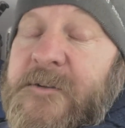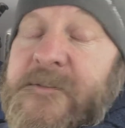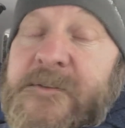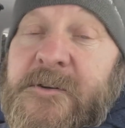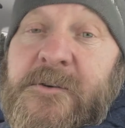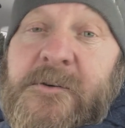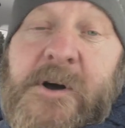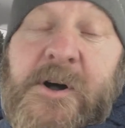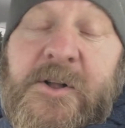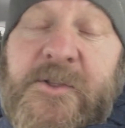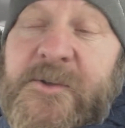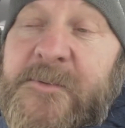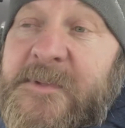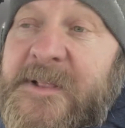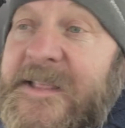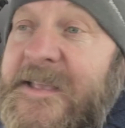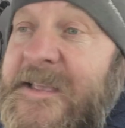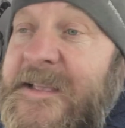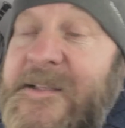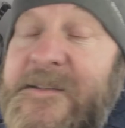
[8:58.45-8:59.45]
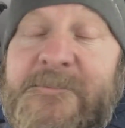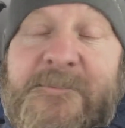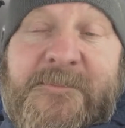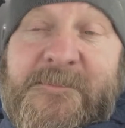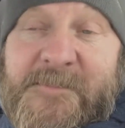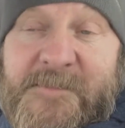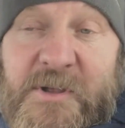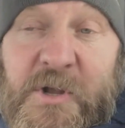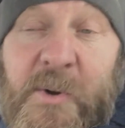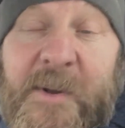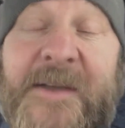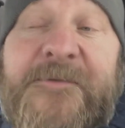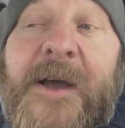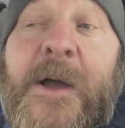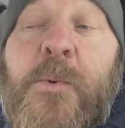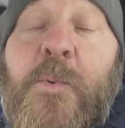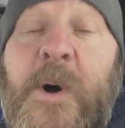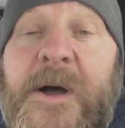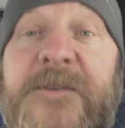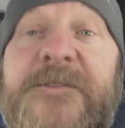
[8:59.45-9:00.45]
So ultimately, you know, if
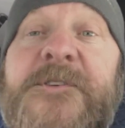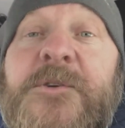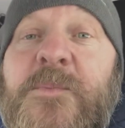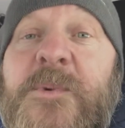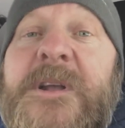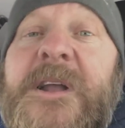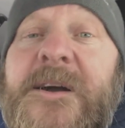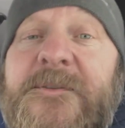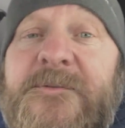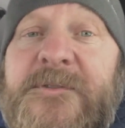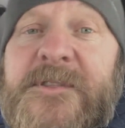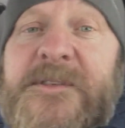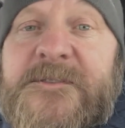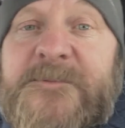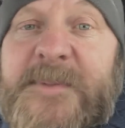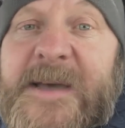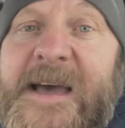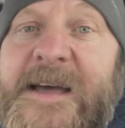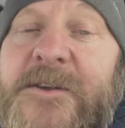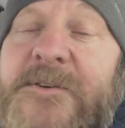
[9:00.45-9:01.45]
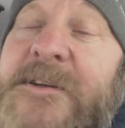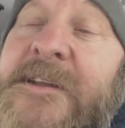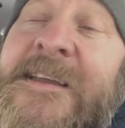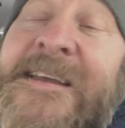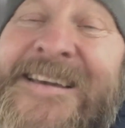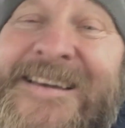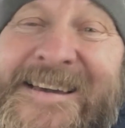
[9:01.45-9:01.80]
I was to recover this battery,